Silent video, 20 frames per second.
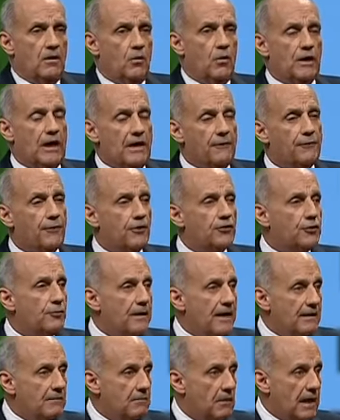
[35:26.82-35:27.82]
When I first
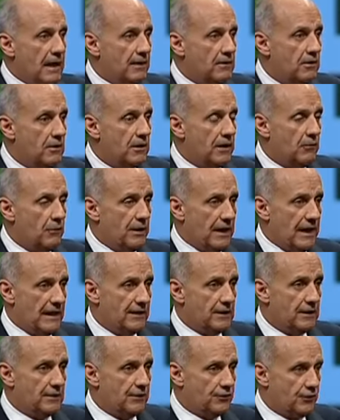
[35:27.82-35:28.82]
met Michael and we
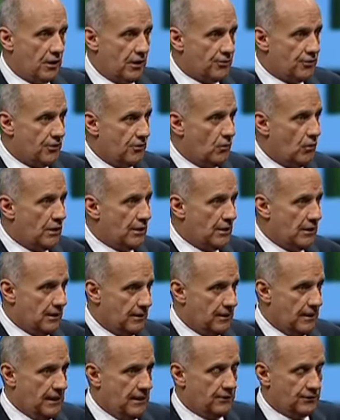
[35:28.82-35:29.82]
had the discussion, one of the
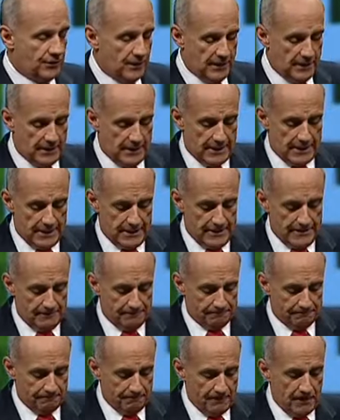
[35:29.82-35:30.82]
things that I,
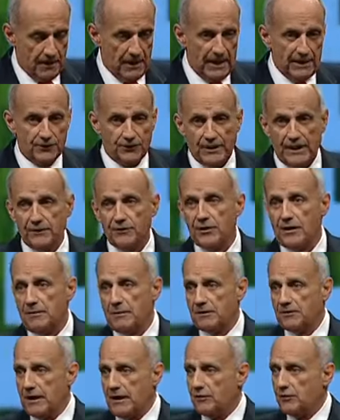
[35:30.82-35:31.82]
I said to
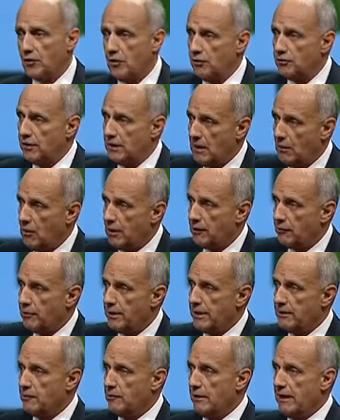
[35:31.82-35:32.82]
him, as I told you, and I want to
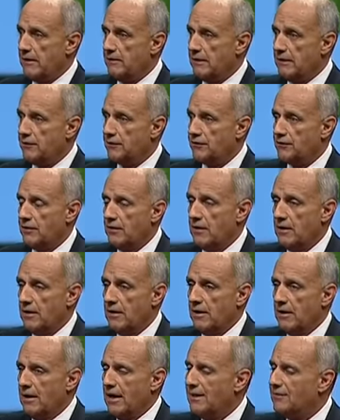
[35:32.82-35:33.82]
reiterate this
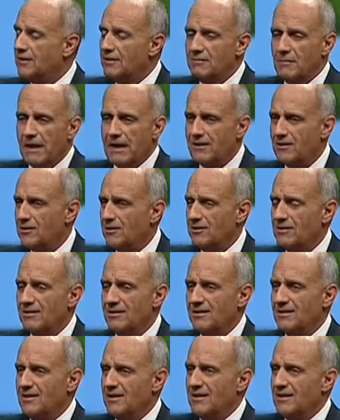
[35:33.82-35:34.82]
I said, Michael,
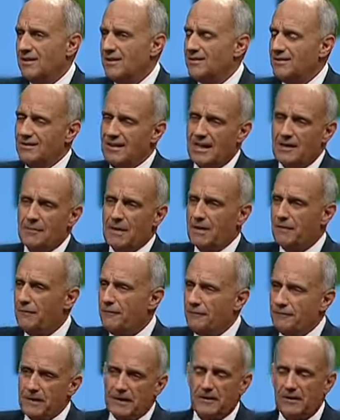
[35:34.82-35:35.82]
this is not about a
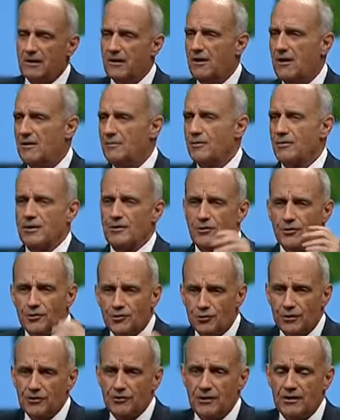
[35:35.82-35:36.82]
fit club or a
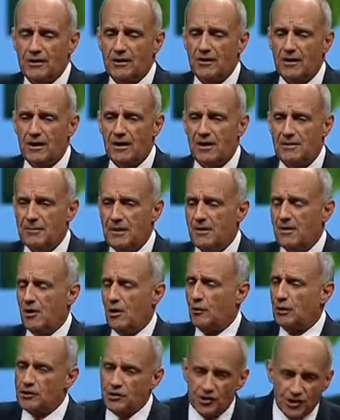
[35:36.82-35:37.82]
nutrition club
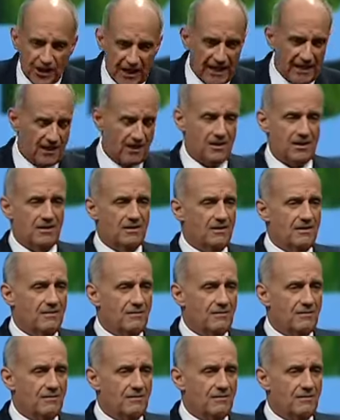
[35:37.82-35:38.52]
or a shake.